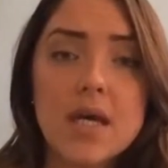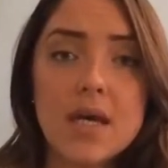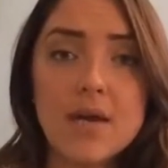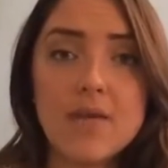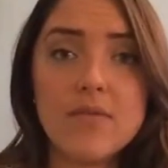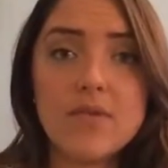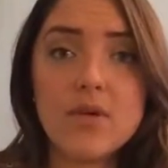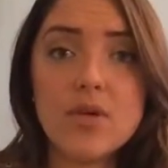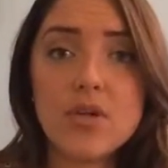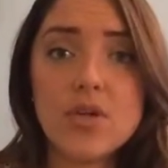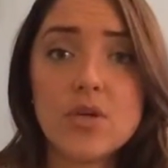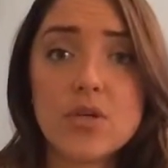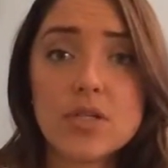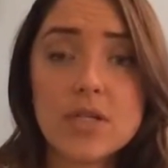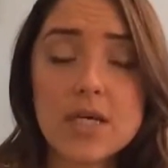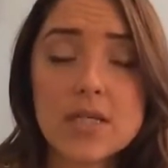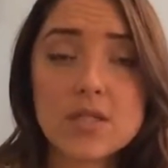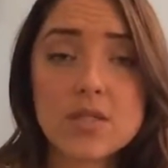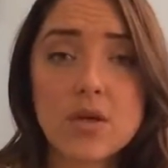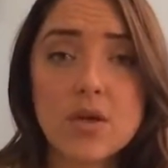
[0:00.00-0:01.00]
If you're at your
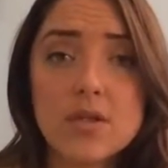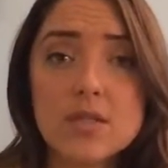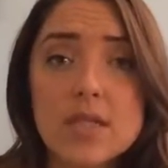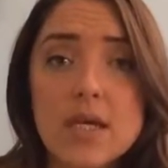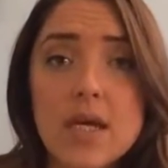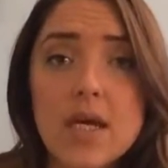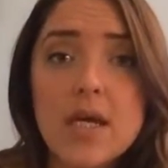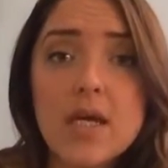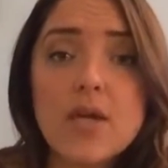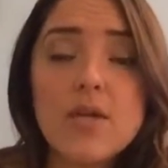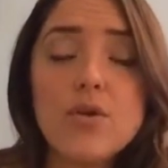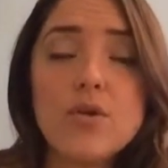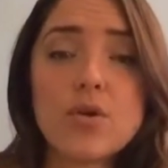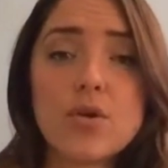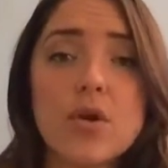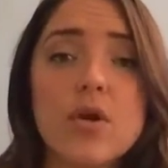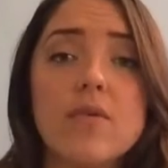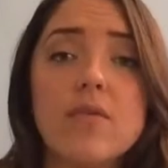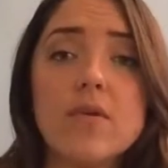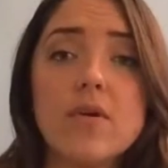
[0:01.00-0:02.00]
desk all day and you're
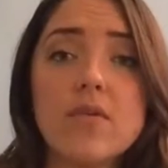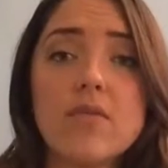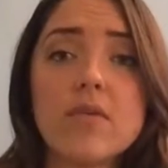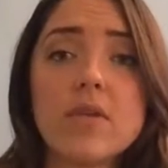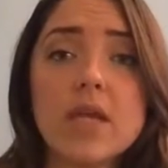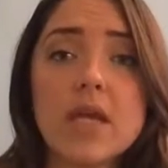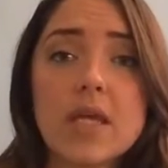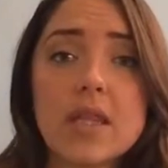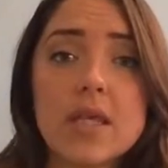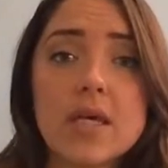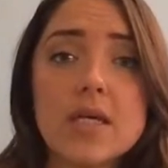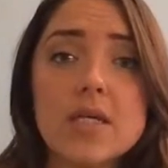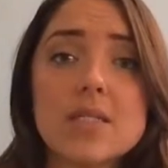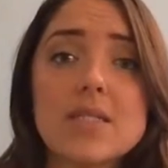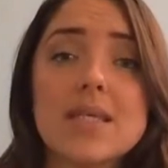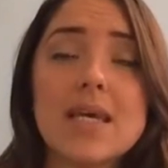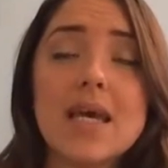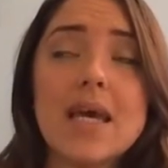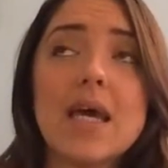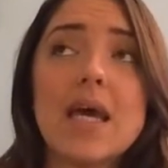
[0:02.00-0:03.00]
curving over like this,
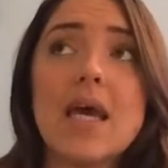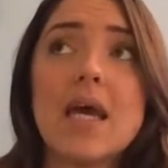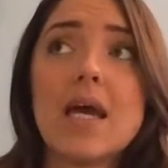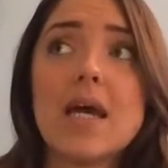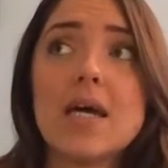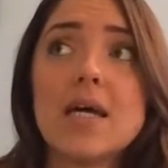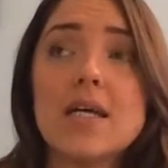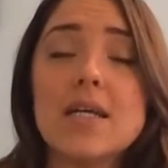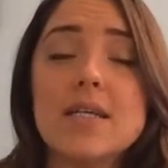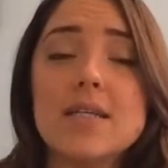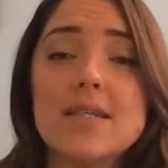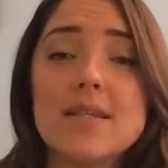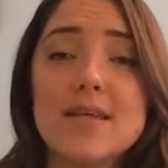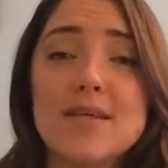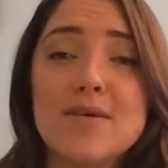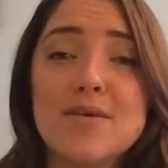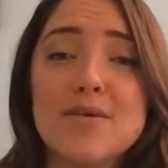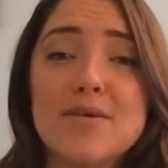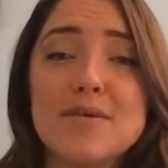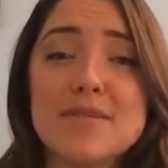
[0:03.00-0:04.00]
and
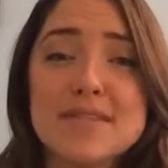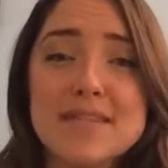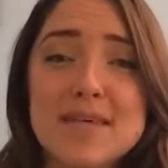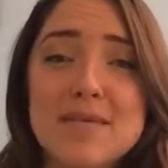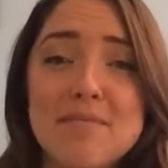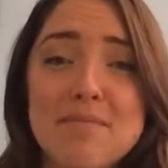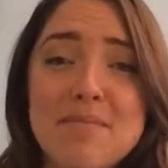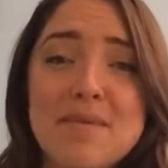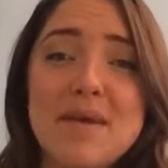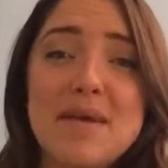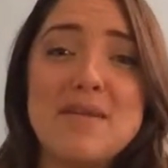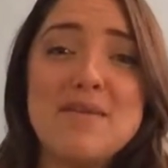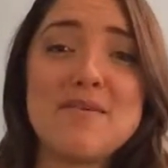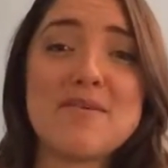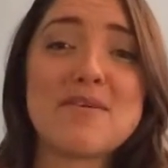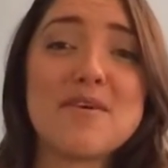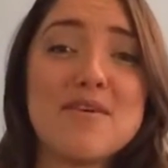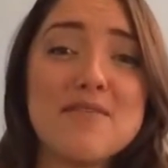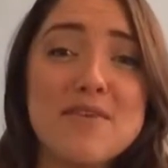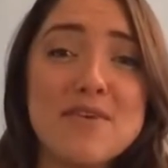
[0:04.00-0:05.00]
then you go to sleep and you're
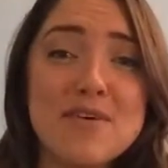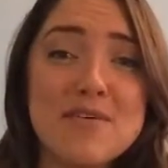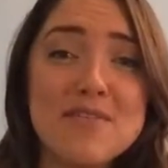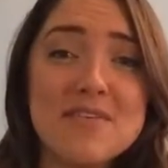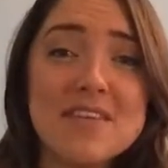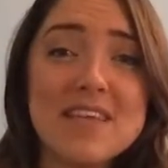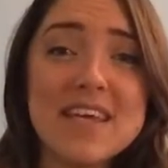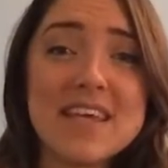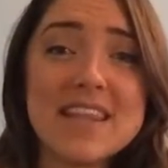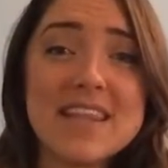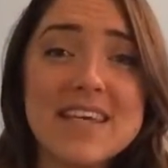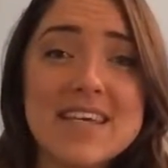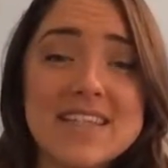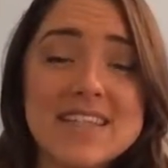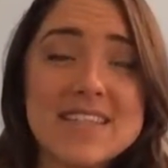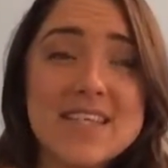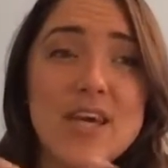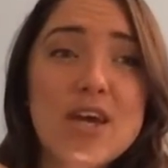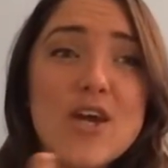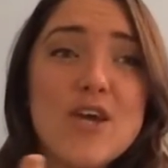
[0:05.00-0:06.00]
curving over like
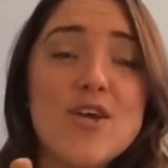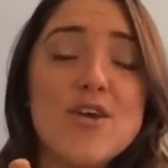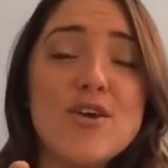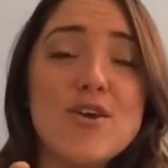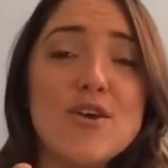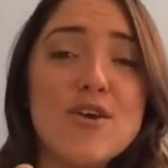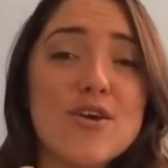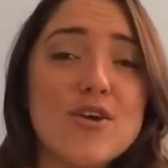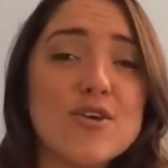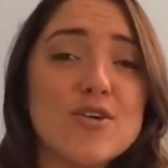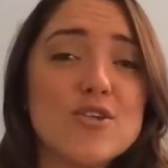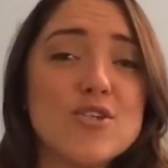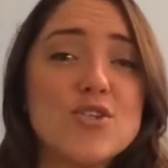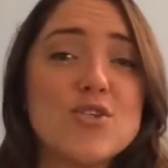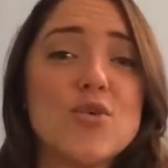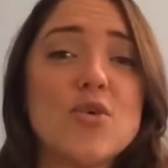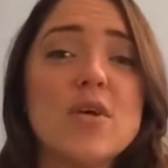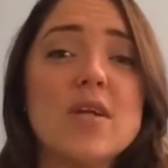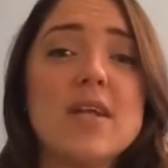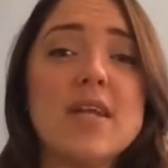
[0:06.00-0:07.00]
this, you're
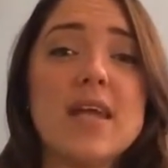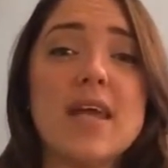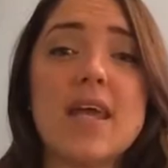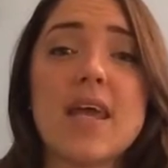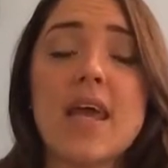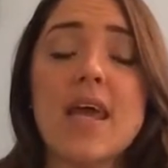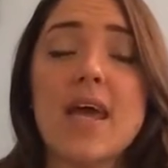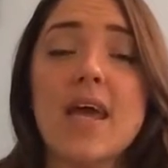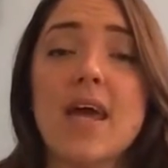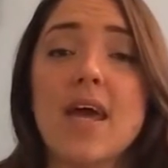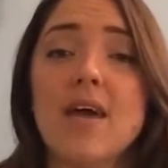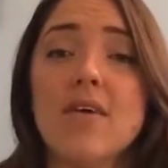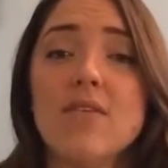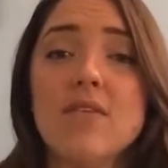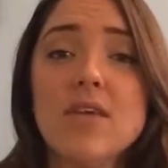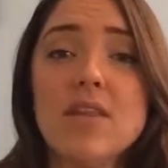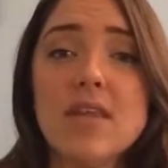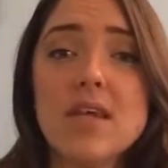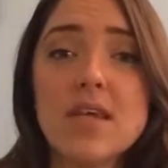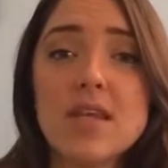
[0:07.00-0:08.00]
shortening
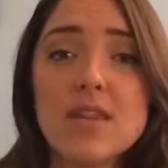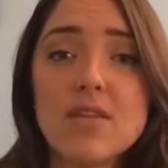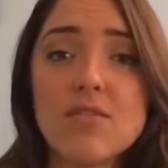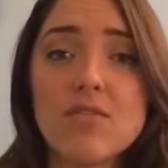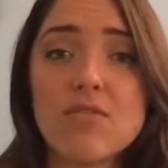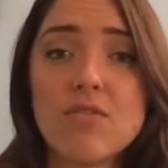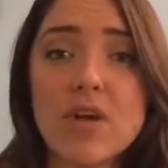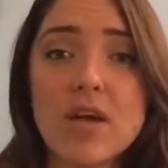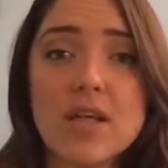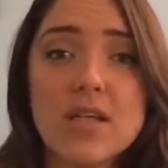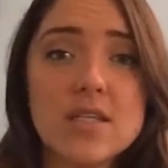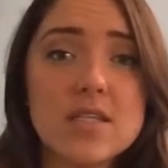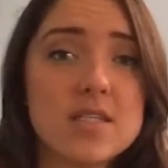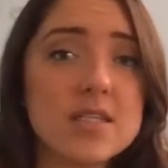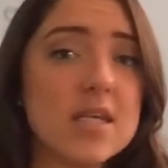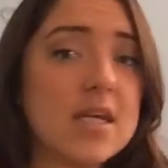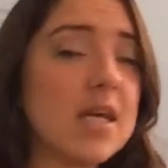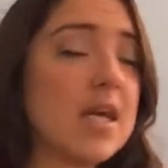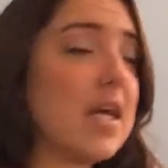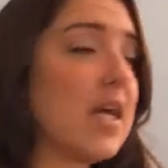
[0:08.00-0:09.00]
everything in the
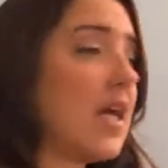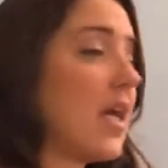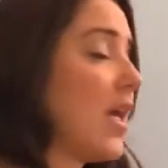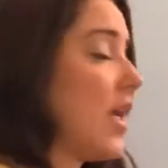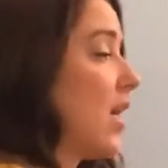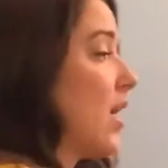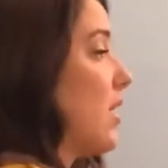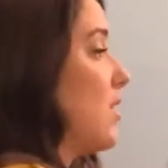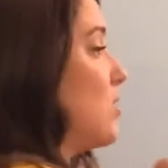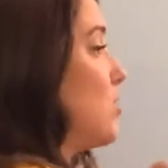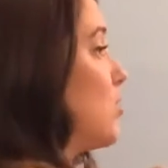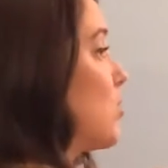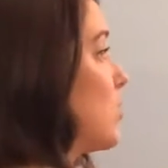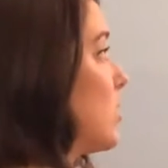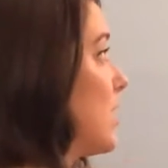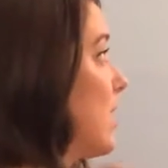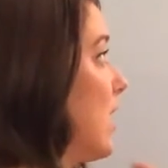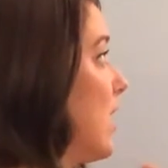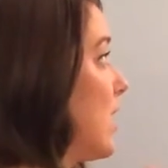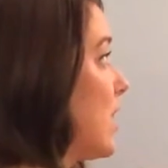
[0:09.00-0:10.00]
front and you're
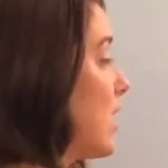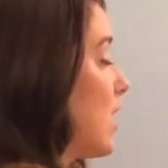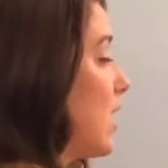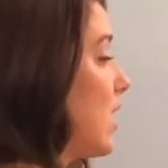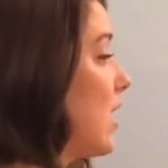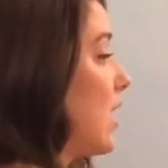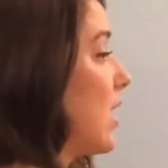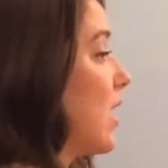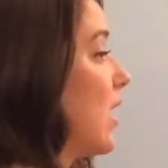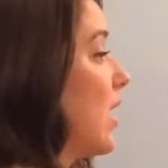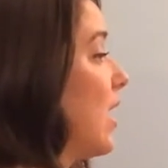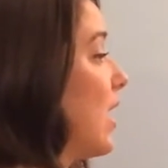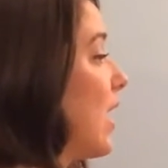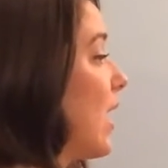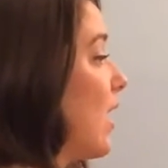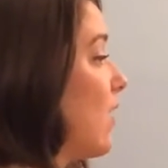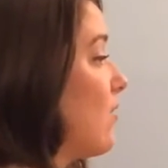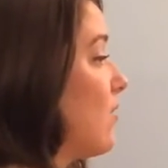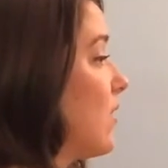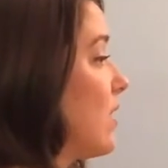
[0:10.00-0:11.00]
lengthening
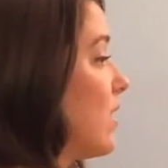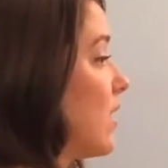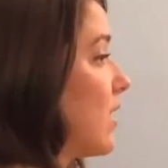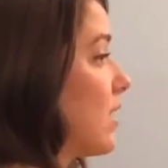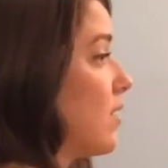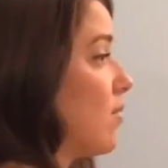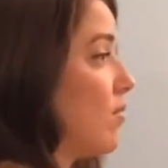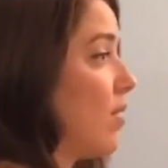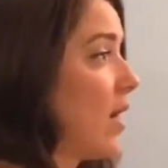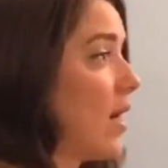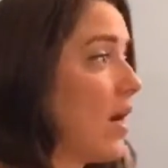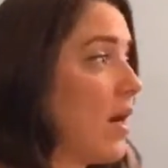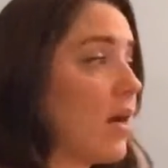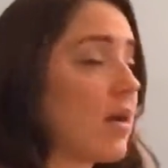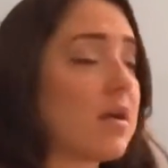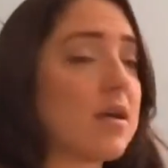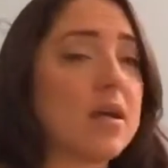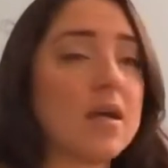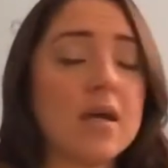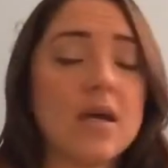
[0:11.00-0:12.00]
everything in the back.